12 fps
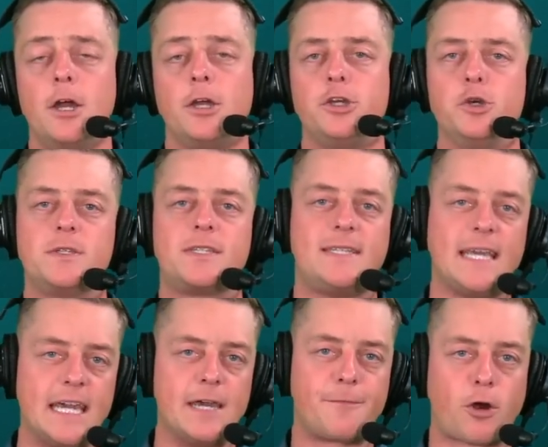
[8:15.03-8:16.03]
You see
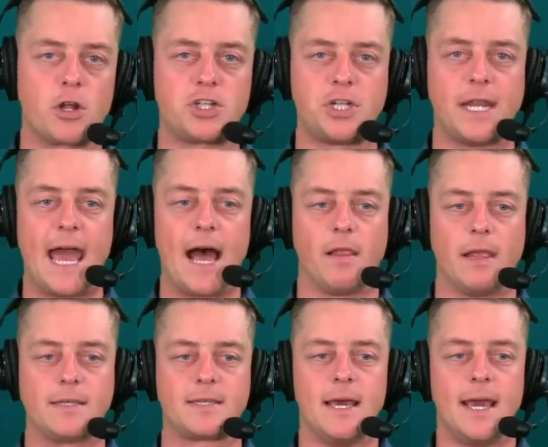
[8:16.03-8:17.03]
if Christian
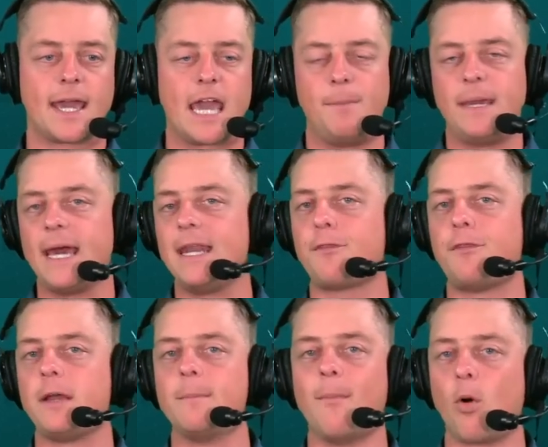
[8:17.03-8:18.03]
Elliss can be
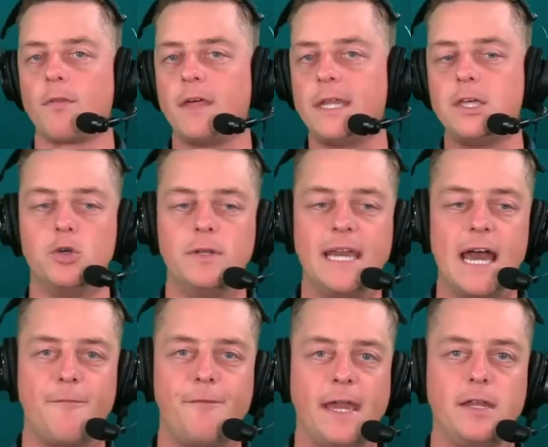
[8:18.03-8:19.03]
anything more than a
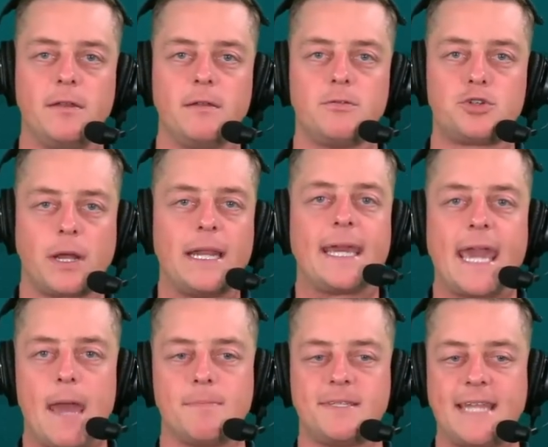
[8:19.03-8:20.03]
UDFA training
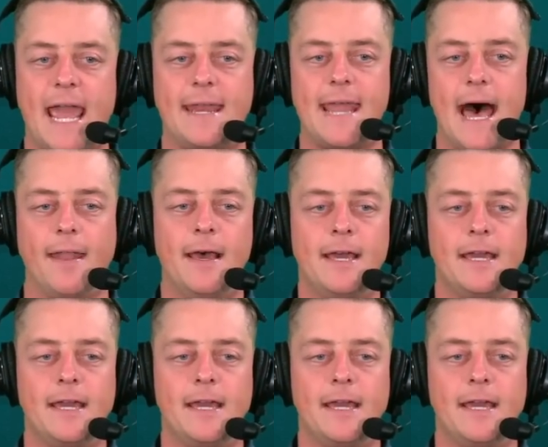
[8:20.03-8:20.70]
camp standout